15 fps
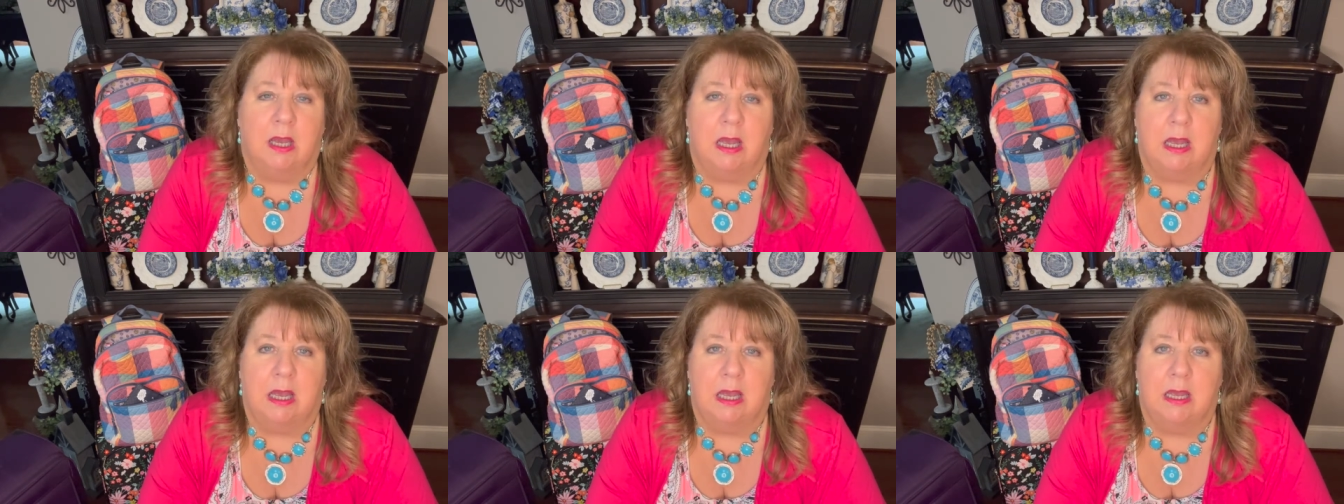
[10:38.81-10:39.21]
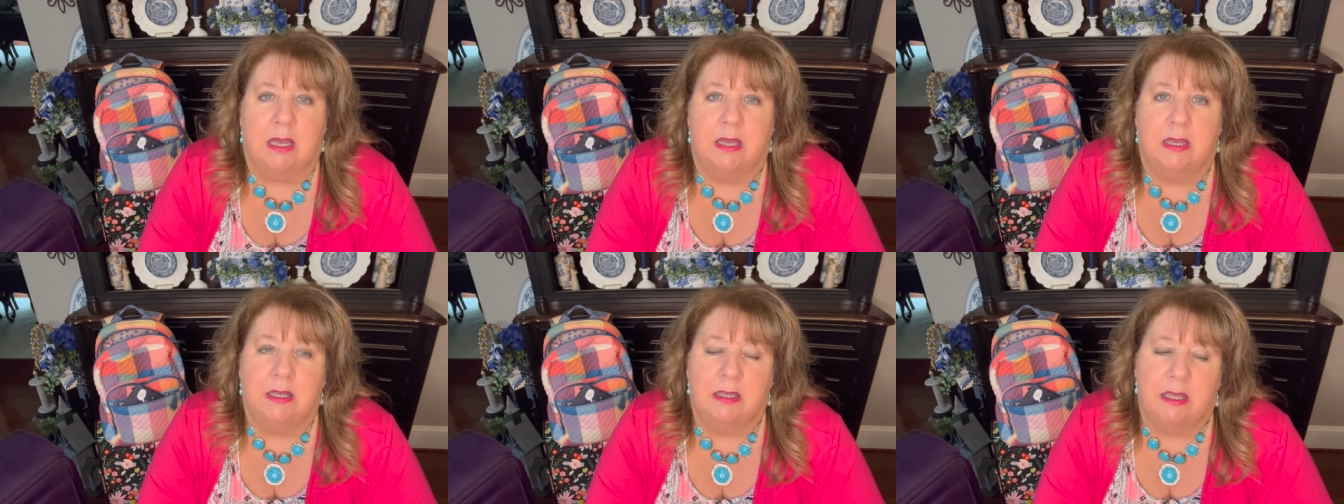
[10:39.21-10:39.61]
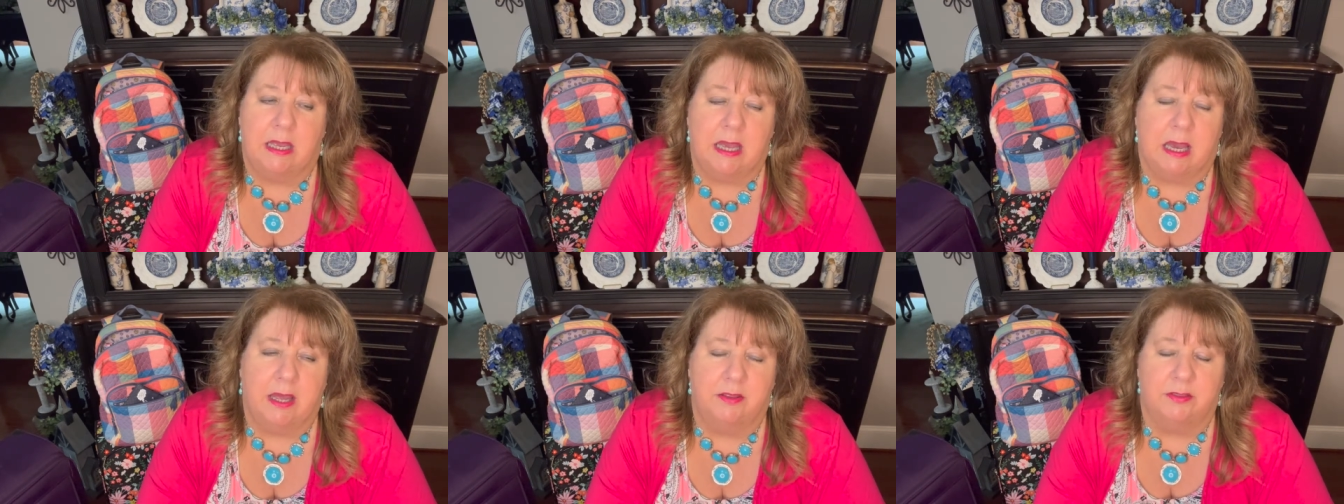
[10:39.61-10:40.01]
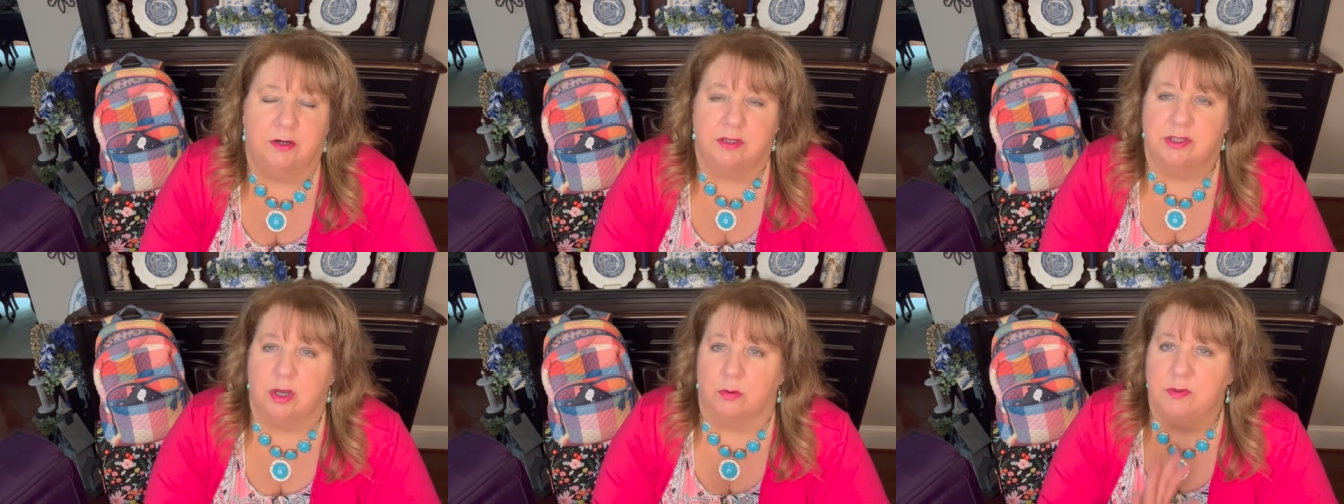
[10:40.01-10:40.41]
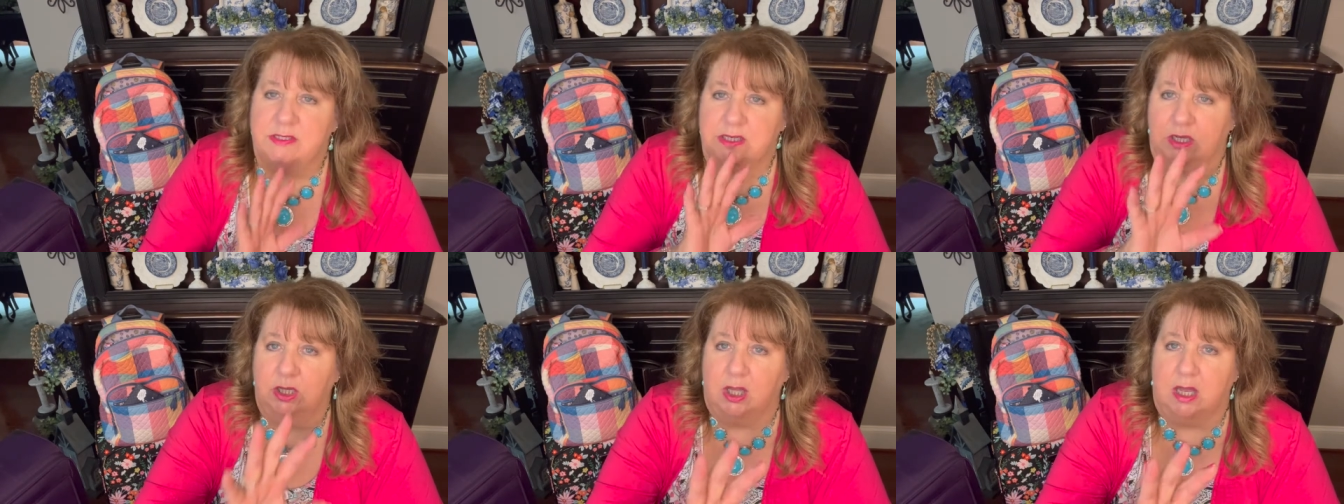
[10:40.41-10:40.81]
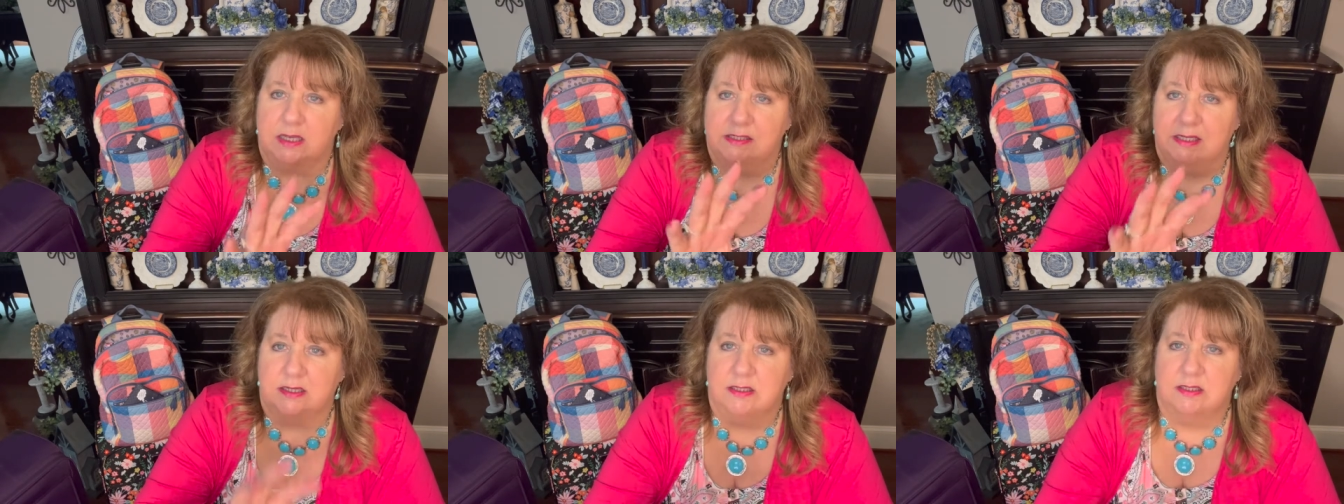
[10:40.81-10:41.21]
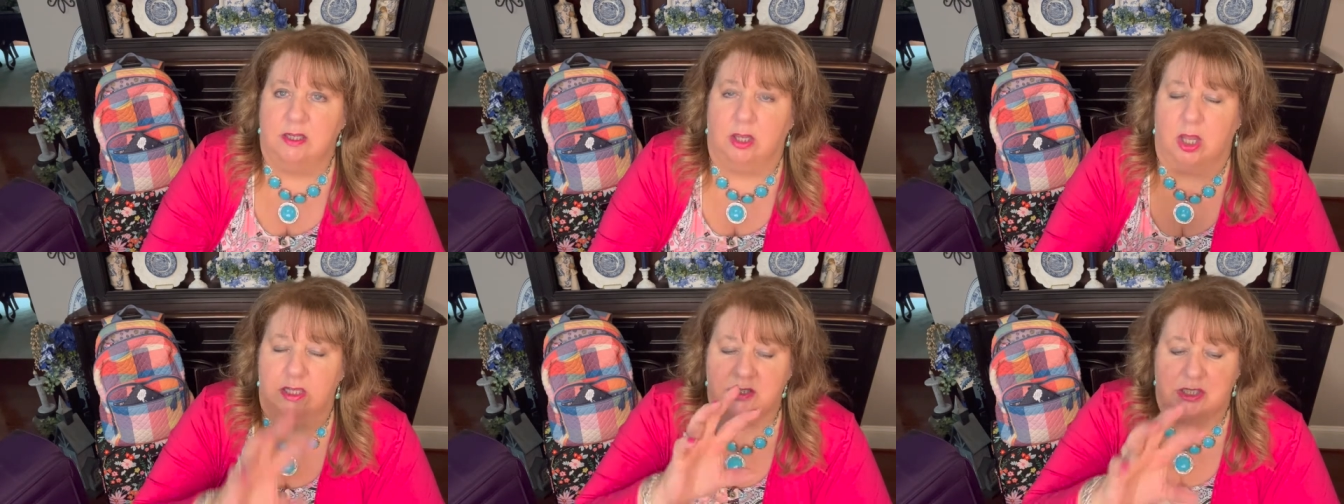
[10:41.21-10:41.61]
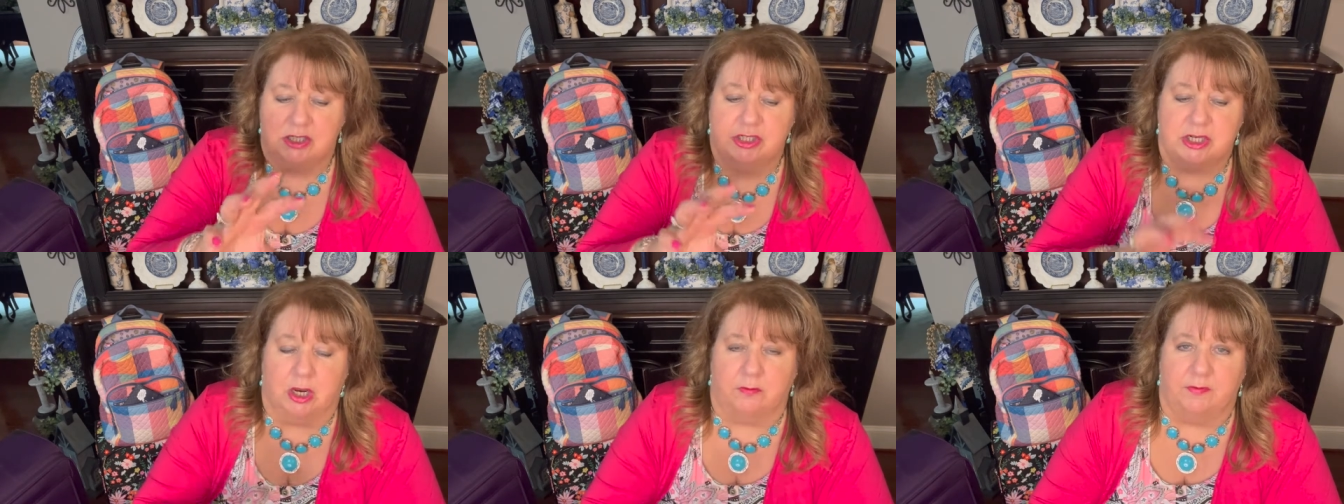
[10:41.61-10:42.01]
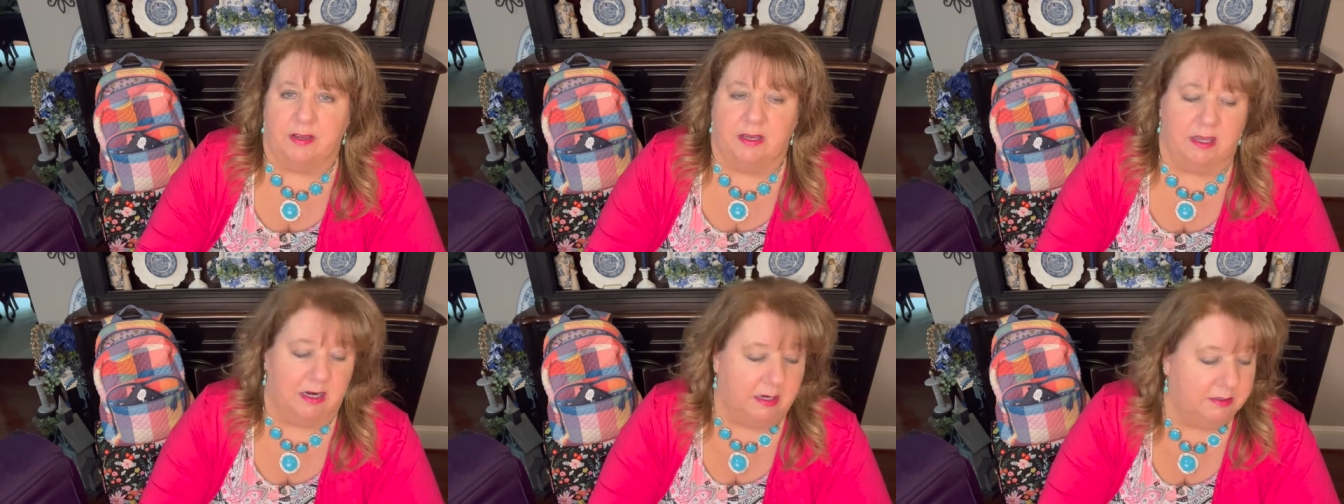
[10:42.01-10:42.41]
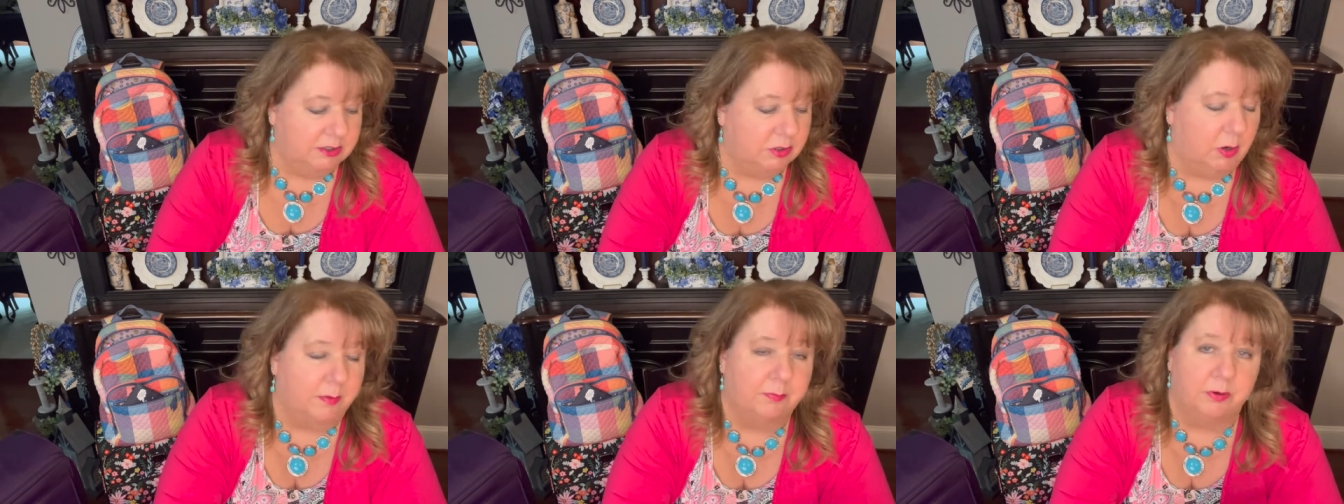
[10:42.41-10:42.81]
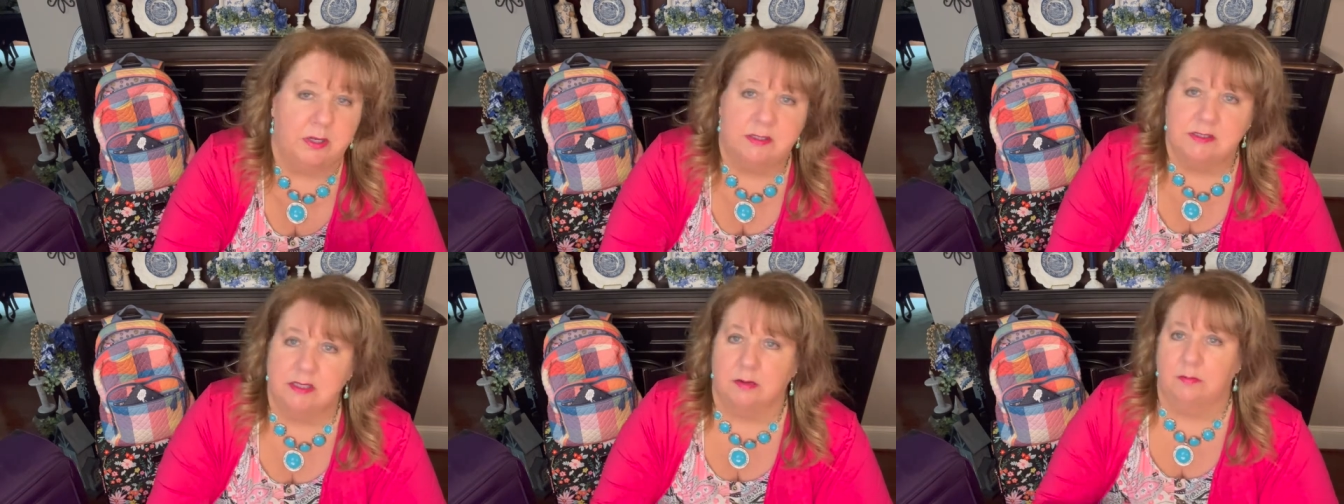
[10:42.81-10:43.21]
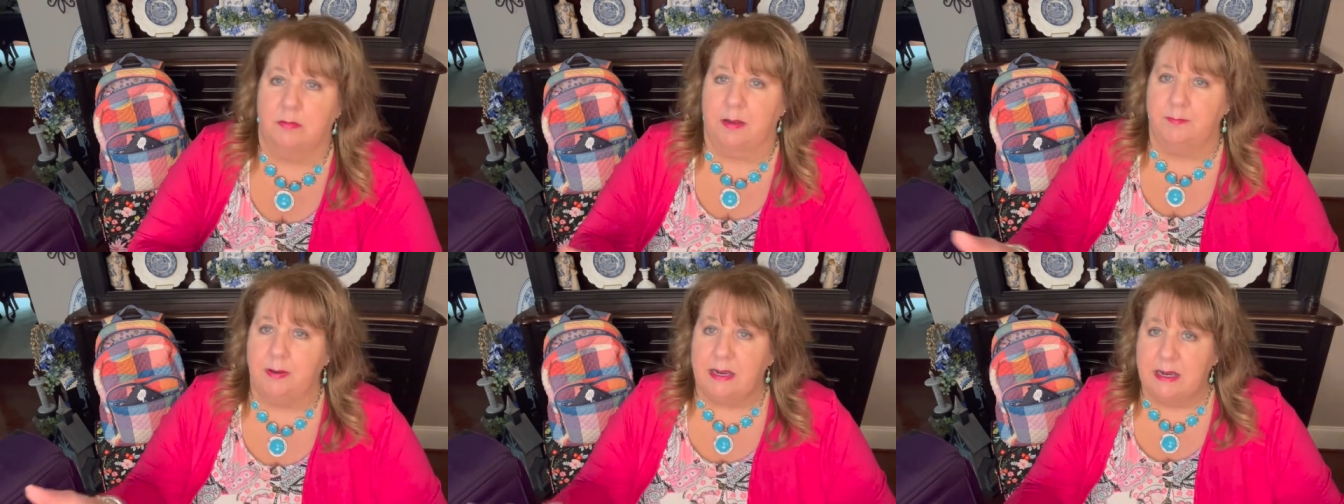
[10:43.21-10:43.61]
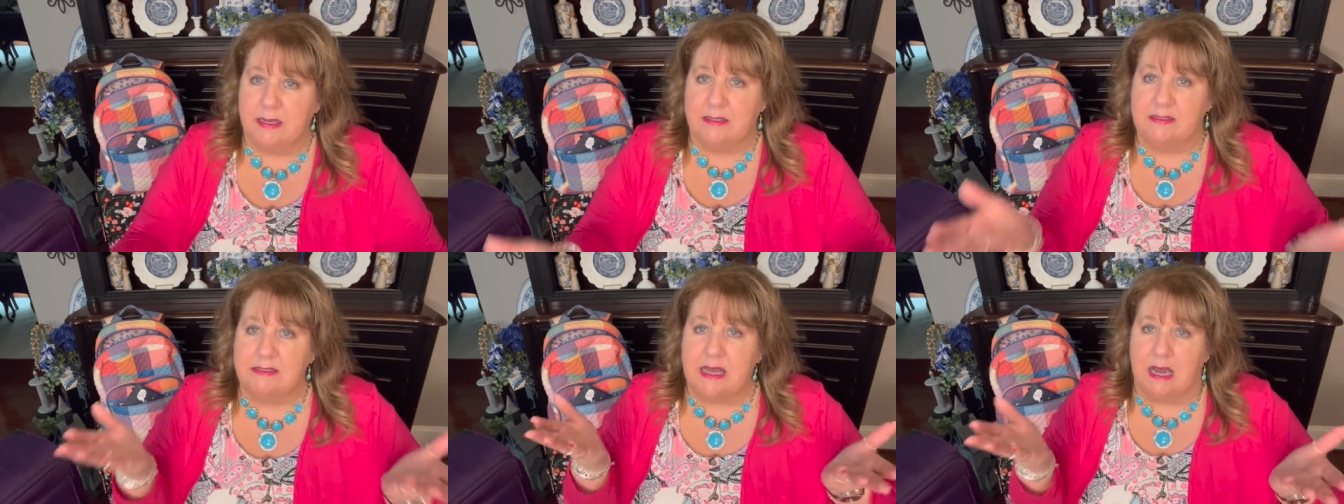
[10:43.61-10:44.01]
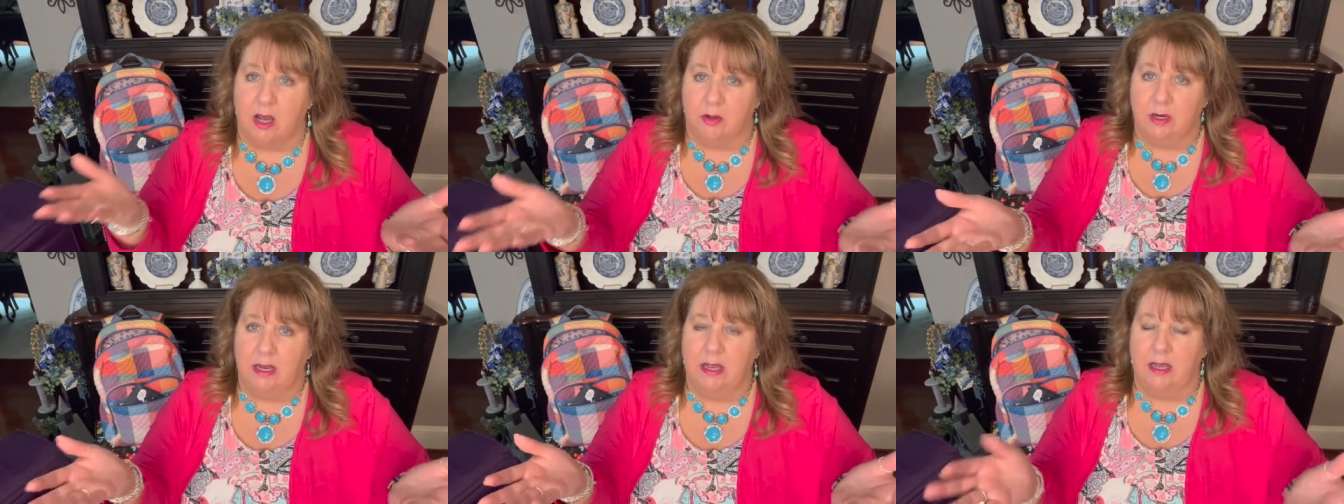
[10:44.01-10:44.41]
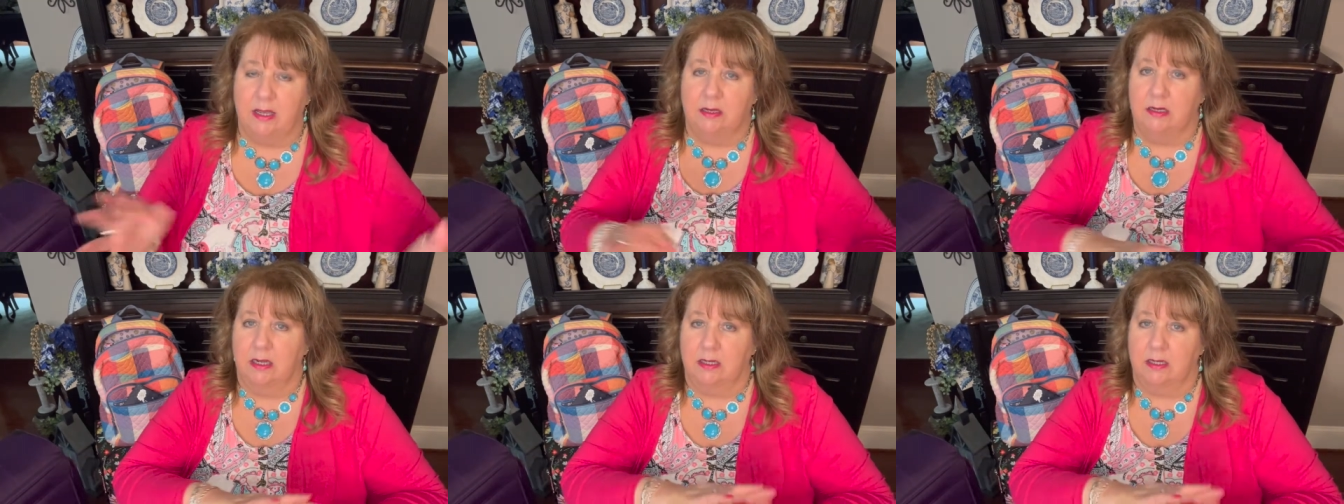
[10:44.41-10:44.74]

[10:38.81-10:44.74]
Uh, uh, there's always a closet, closet shelving, and I so I put some, my pants out and